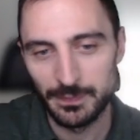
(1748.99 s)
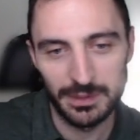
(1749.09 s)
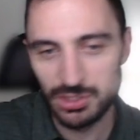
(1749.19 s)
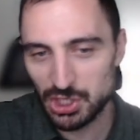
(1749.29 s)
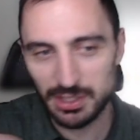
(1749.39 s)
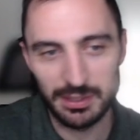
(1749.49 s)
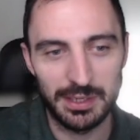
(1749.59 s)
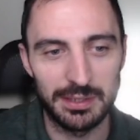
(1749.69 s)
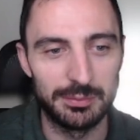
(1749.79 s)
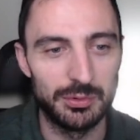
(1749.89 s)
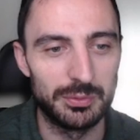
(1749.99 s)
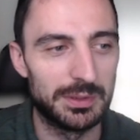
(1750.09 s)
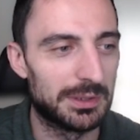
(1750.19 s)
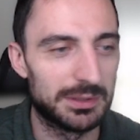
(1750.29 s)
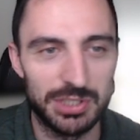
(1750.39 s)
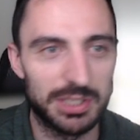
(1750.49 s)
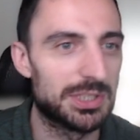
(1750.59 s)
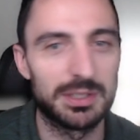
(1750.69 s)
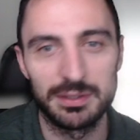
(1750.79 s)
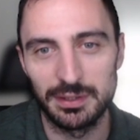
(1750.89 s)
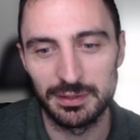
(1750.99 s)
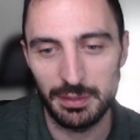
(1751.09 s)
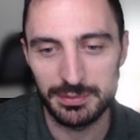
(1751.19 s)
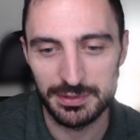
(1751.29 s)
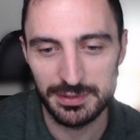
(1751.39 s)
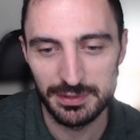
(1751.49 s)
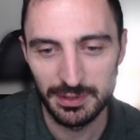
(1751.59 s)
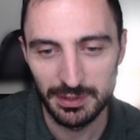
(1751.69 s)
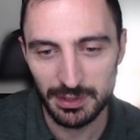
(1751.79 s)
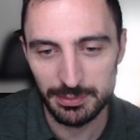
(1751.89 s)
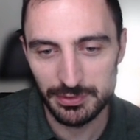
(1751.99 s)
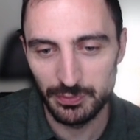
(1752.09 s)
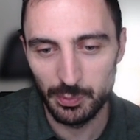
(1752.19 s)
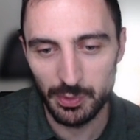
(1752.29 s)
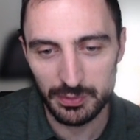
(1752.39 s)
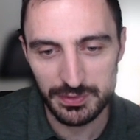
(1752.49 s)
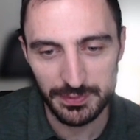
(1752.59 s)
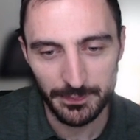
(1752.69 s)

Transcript: checker kind of move there, check check, and captures few pawns.